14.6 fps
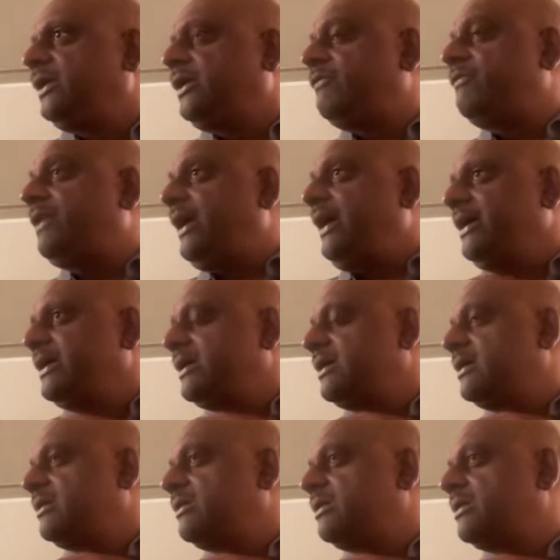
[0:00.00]
Give a
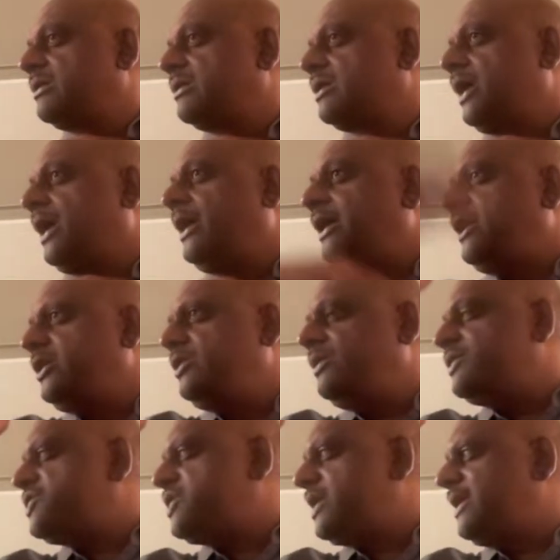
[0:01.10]

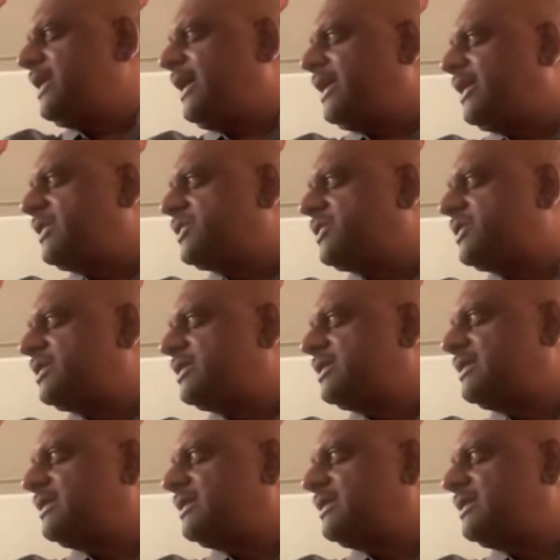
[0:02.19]
continuous GnRH.